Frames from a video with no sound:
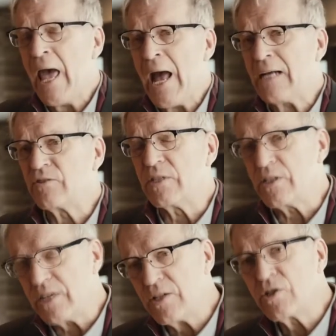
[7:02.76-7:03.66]
As the
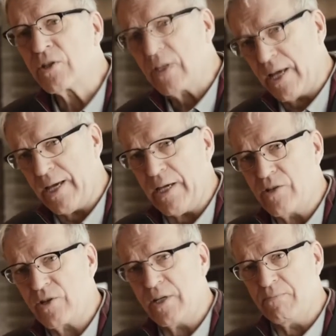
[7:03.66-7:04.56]
digital
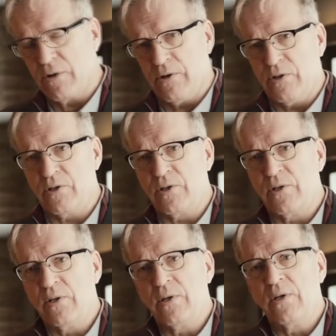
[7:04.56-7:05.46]
age emerged,
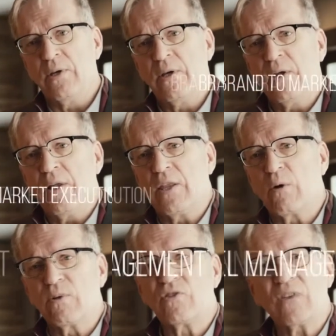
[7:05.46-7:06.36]

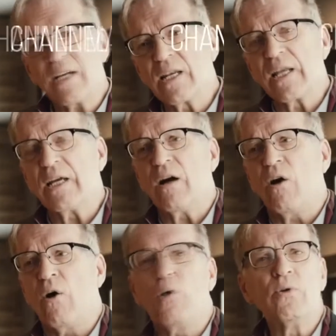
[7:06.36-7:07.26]
there was suddenly
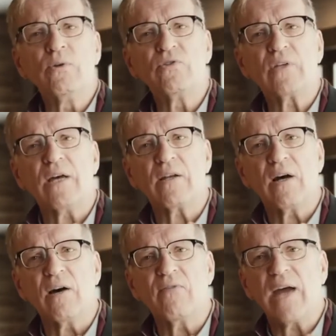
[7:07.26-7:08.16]
a whole new set
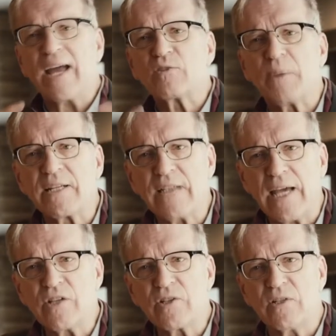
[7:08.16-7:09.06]
of
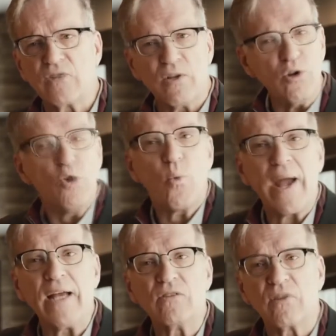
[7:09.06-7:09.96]
expectations and new
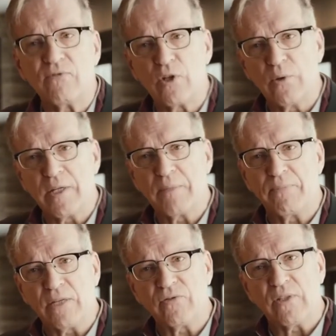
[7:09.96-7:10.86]
ways of doing
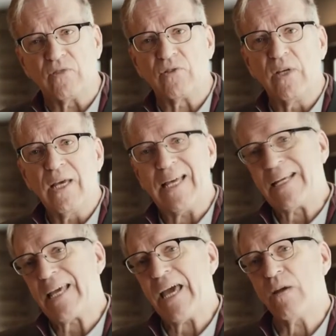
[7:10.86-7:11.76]
business. And
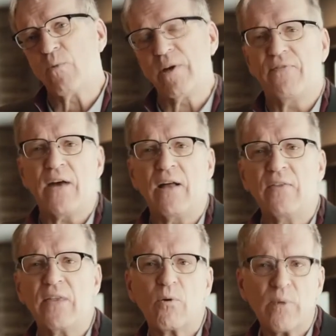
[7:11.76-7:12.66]
again, we
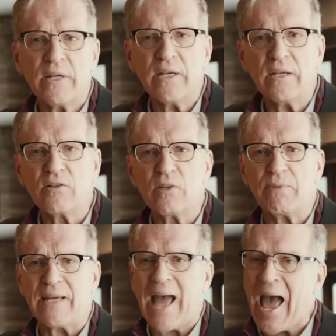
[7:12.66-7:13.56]
found that we needed to
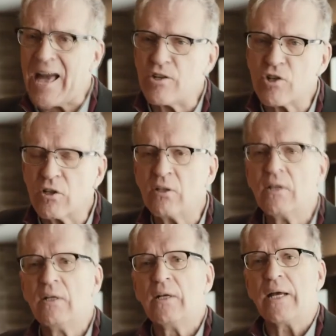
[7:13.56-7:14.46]
be agile
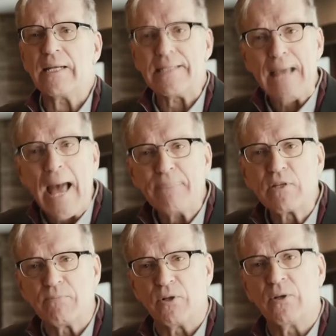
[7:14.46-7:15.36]
and
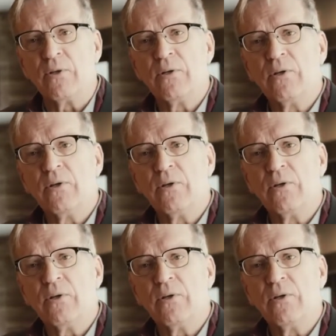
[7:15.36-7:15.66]
adaptable